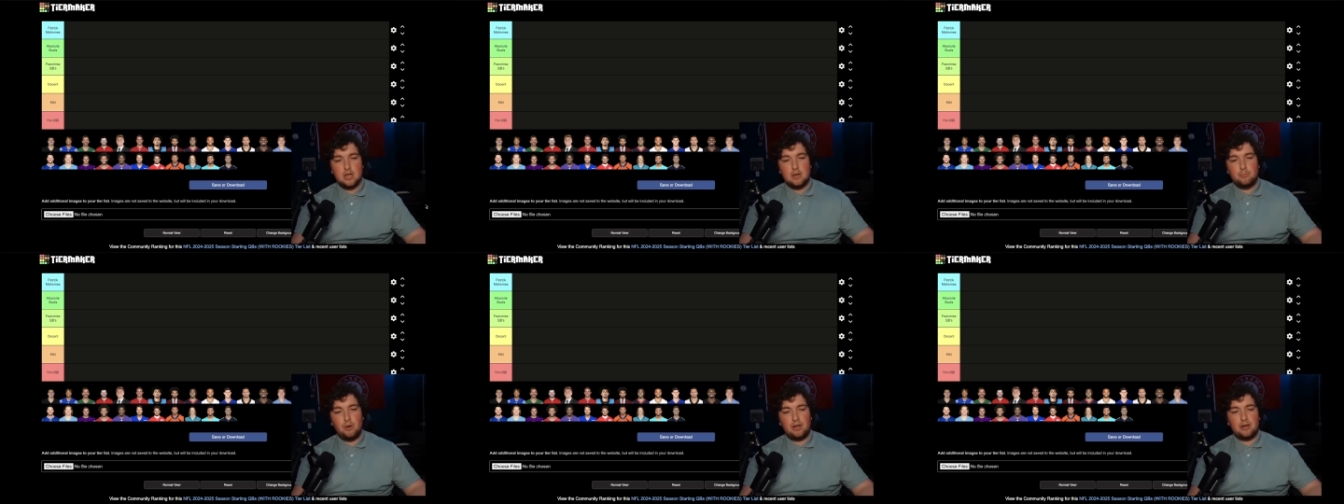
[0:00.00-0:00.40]

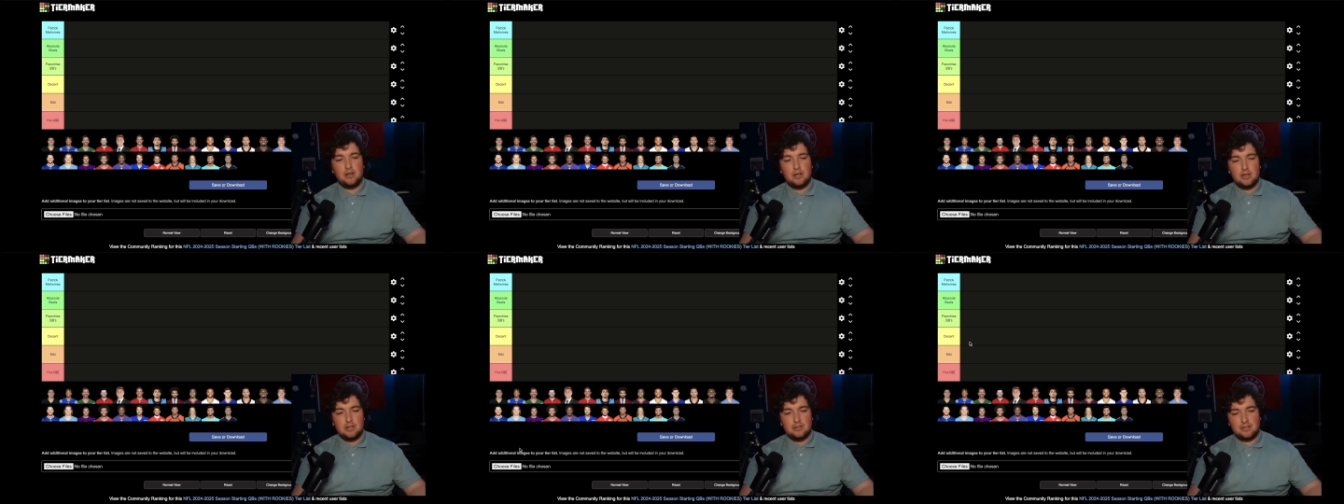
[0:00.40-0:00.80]
But
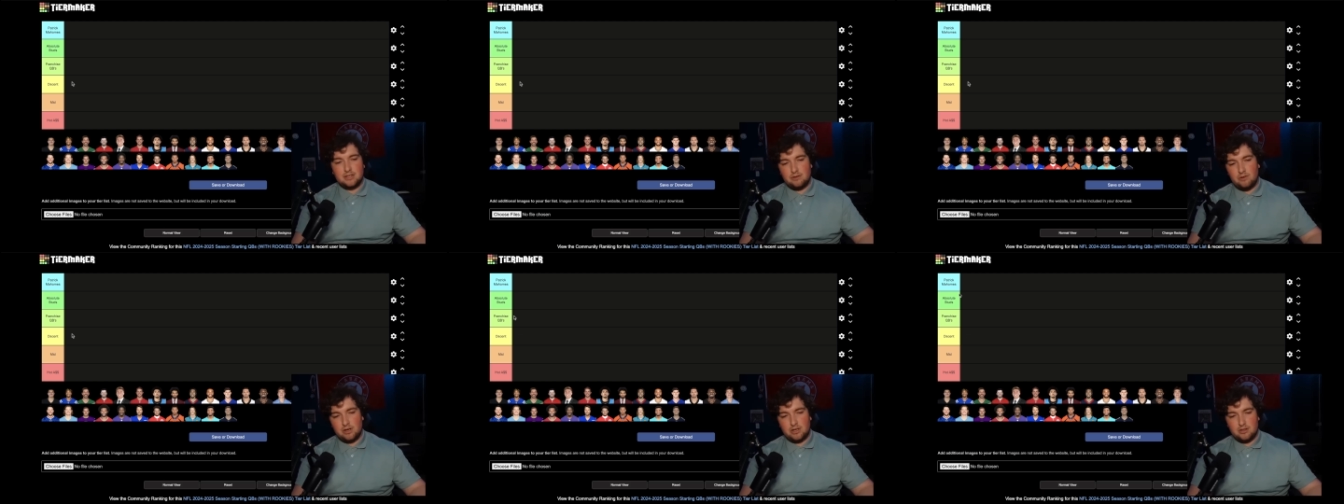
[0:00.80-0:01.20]
let's get
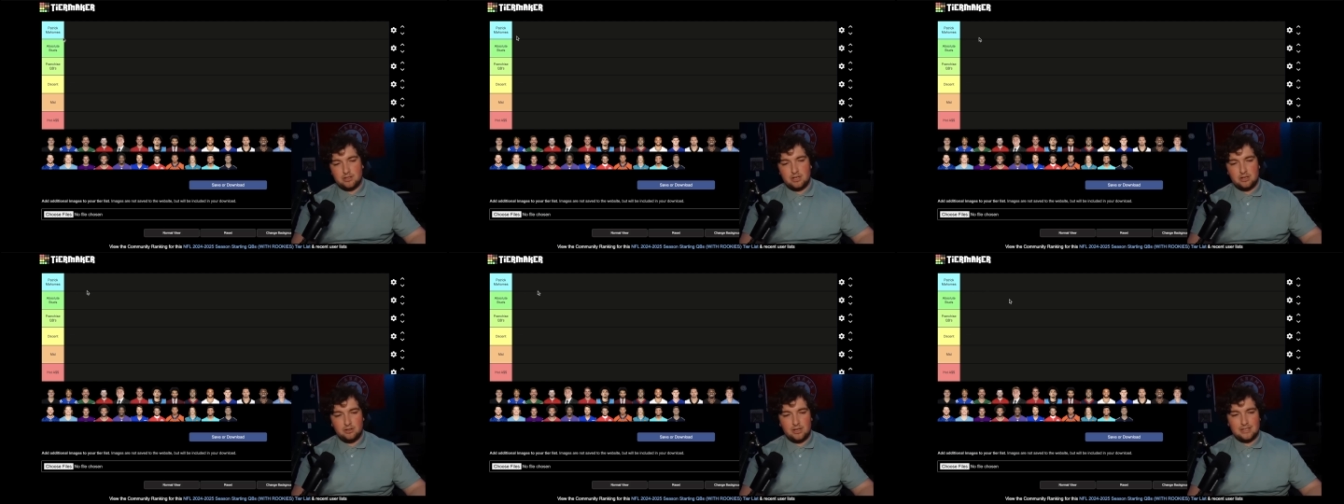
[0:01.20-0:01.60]
right into the
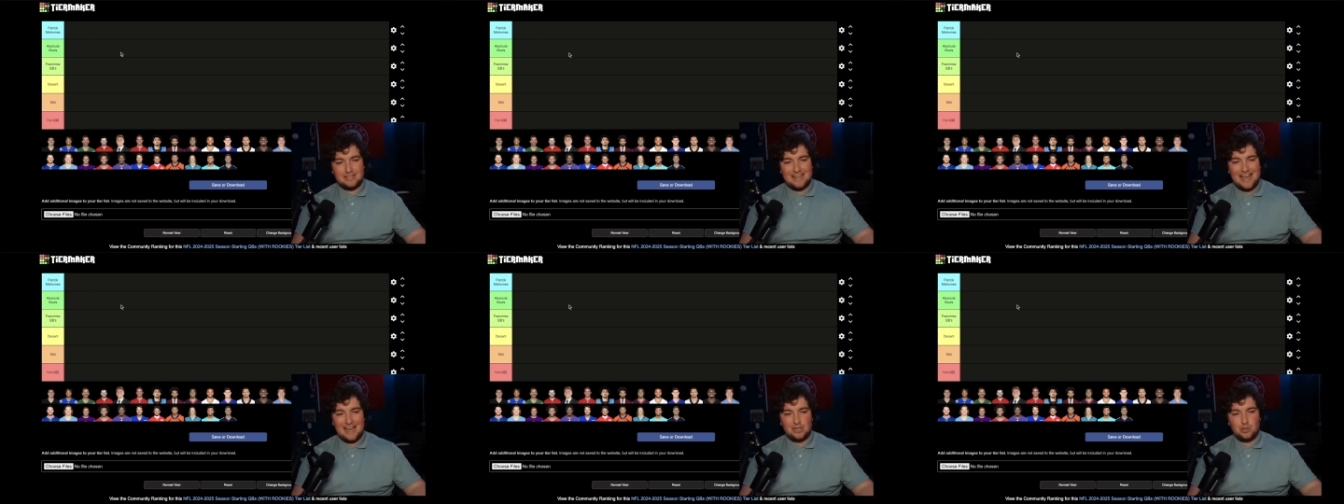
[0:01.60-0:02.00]
tier list.
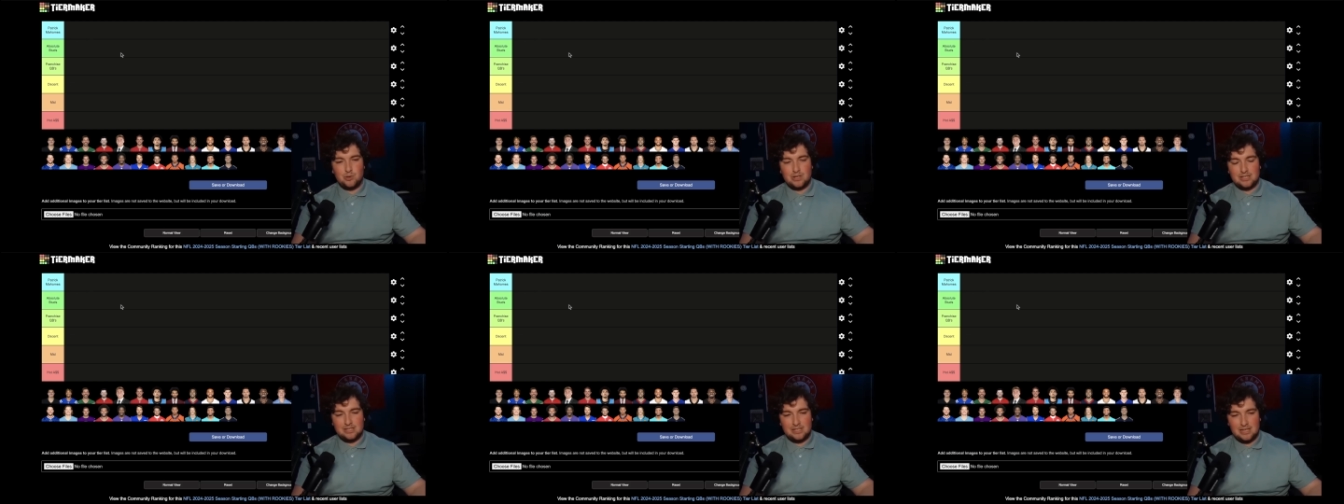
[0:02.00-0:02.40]
As you
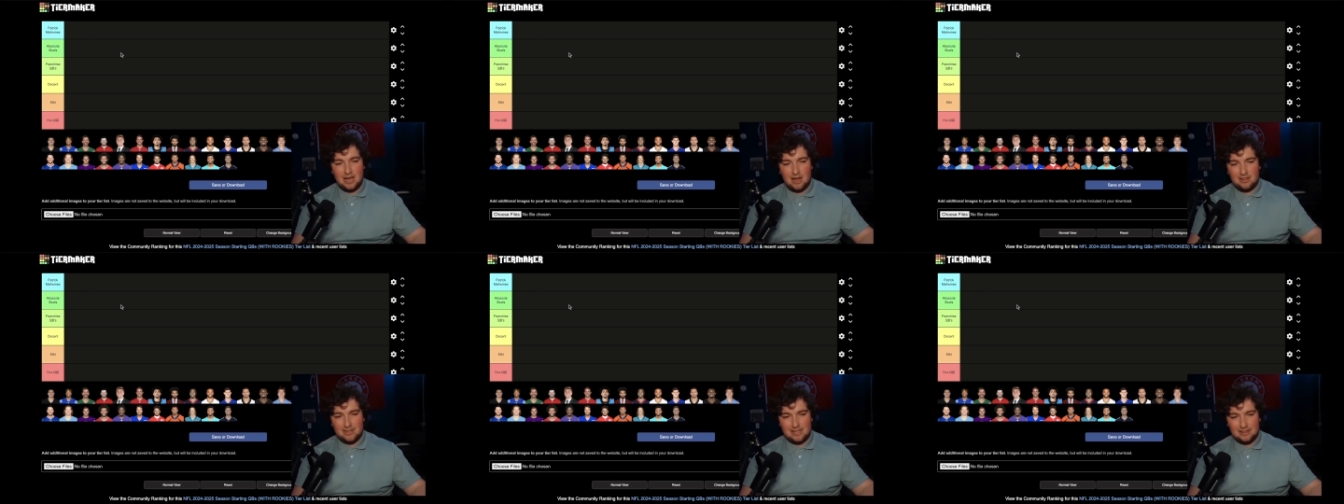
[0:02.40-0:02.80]
can see
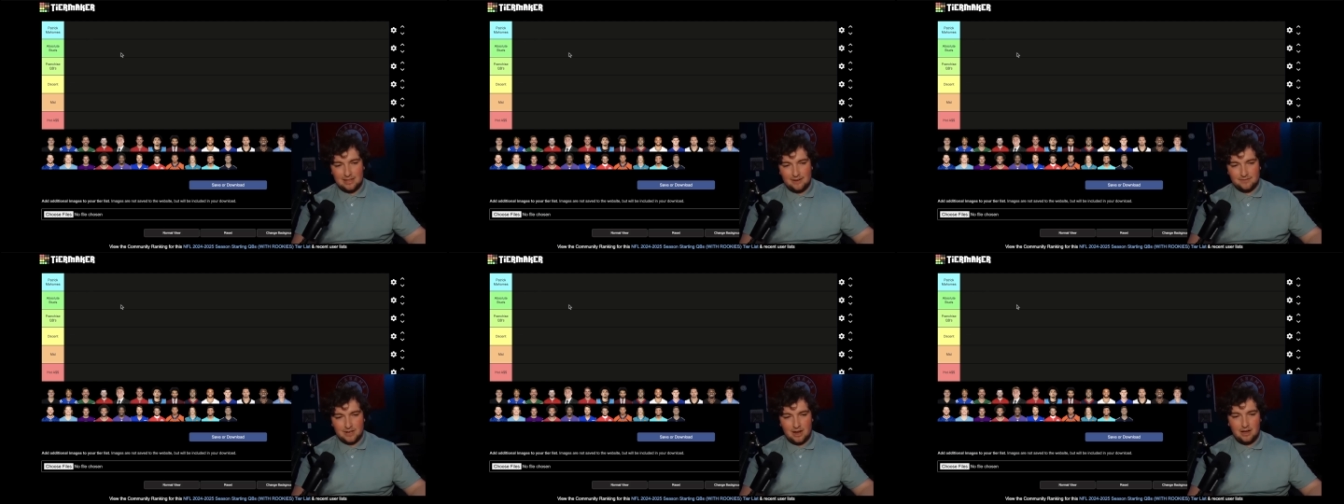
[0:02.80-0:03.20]
on the
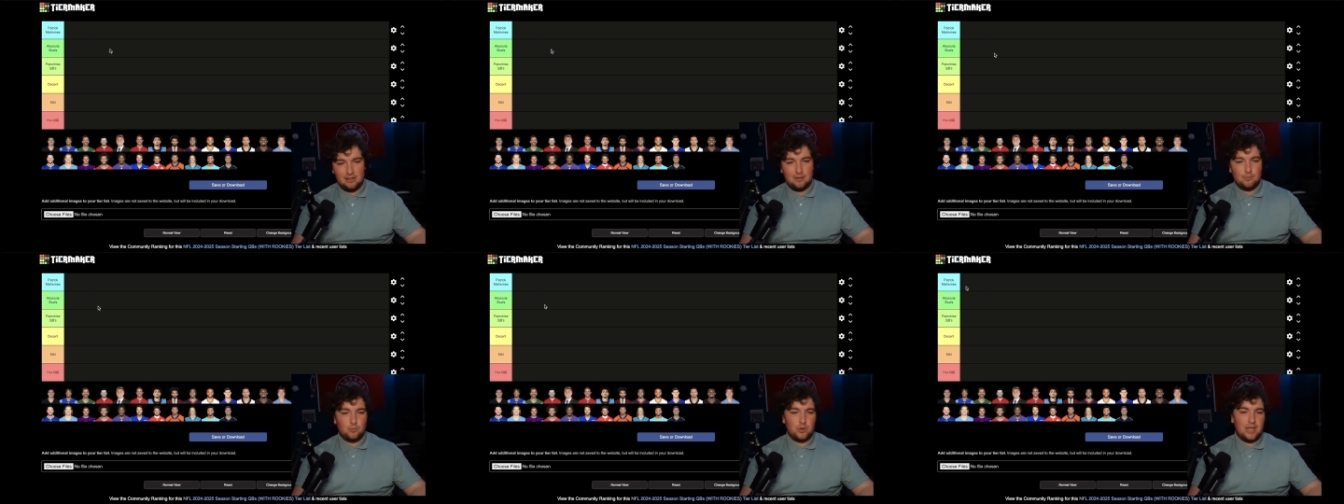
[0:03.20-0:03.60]
left
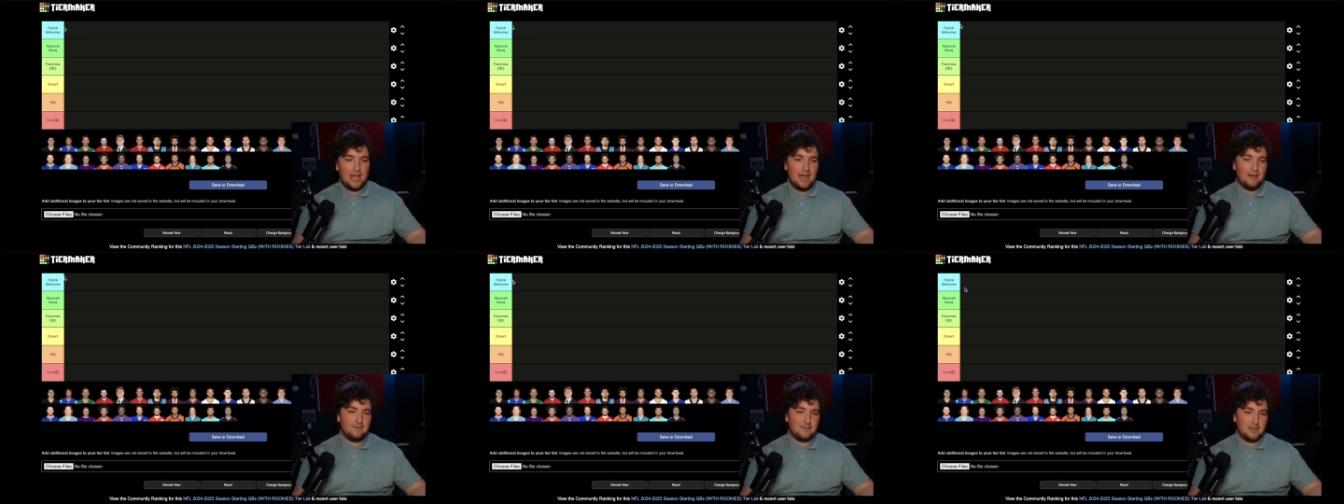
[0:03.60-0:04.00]
column, we
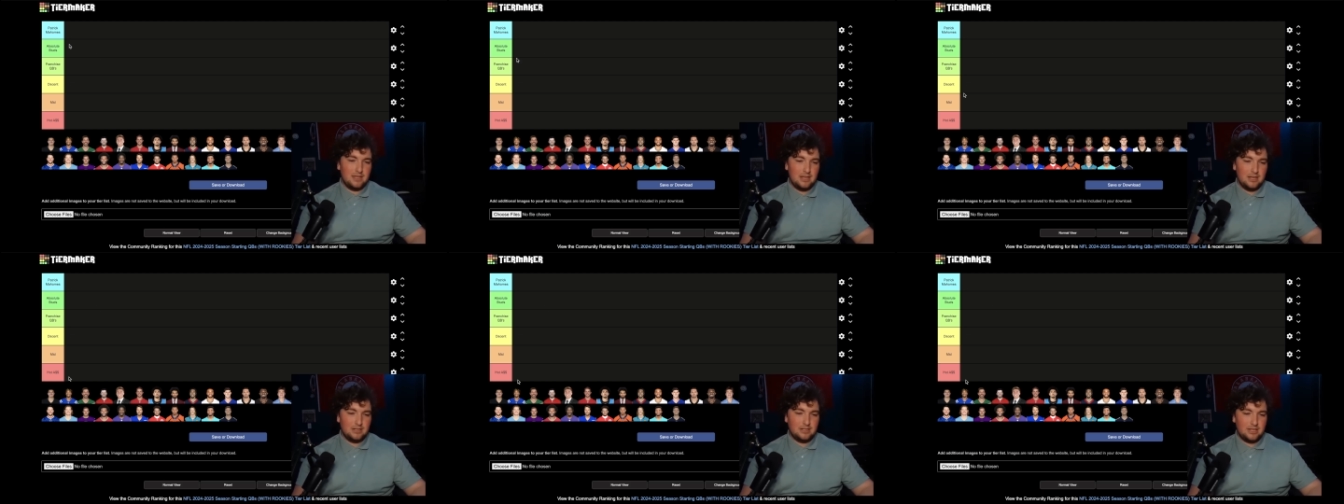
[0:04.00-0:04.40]
have the
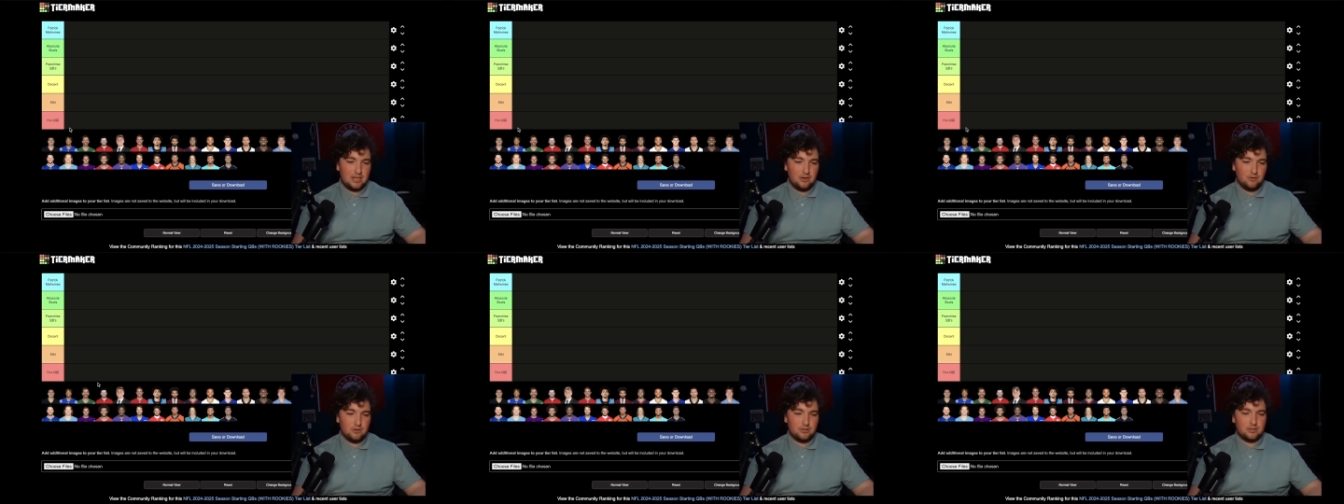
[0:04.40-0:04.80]

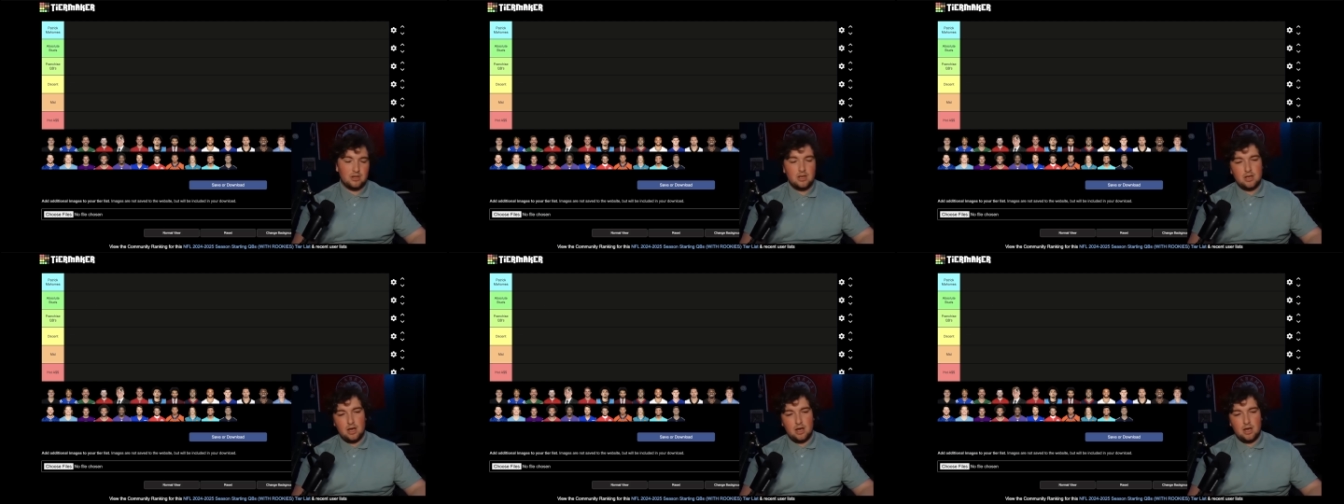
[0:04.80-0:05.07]
tiers.